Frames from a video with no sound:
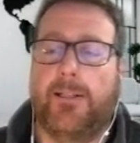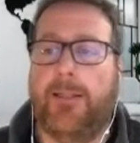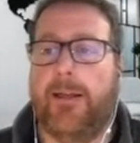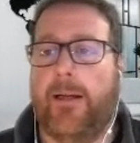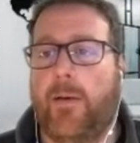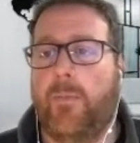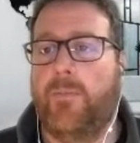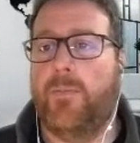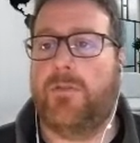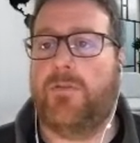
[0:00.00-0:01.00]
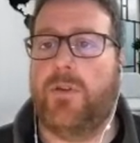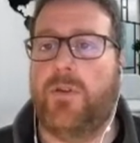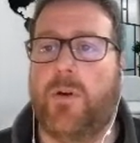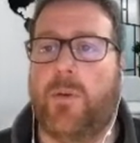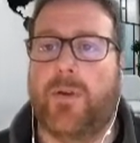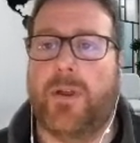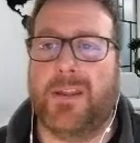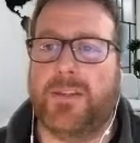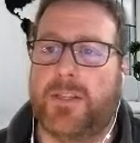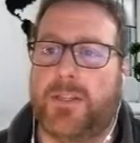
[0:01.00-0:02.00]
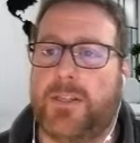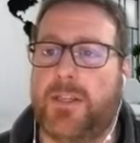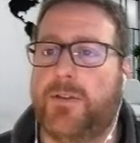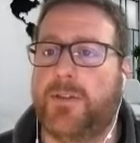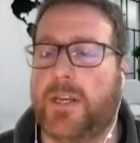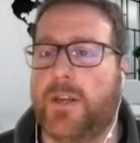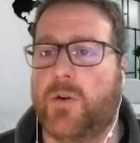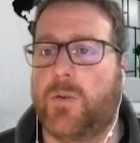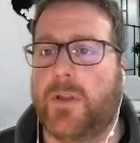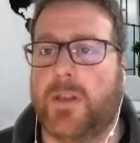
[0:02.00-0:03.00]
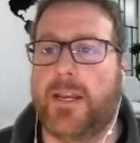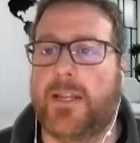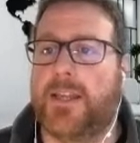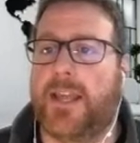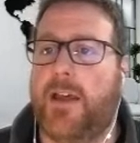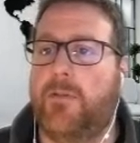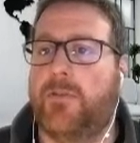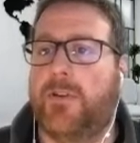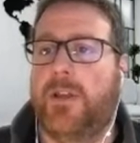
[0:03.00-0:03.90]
If you operate a ccTLD in Europe, you're likely to have